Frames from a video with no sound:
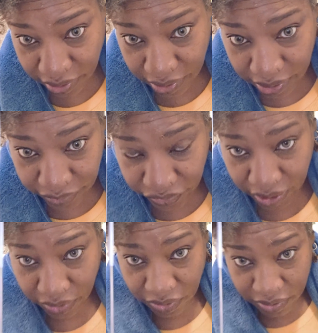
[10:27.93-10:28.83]
underneath
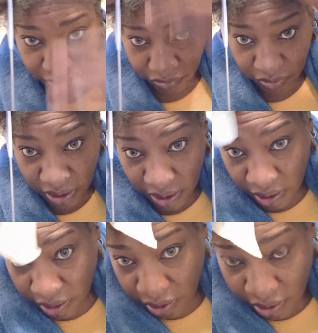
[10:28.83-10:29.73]
there,
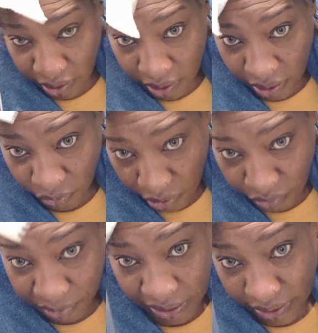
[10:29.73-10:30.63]
it
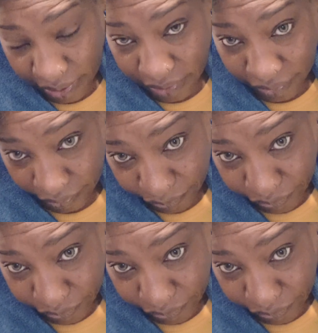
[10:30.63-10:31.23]
won't be now.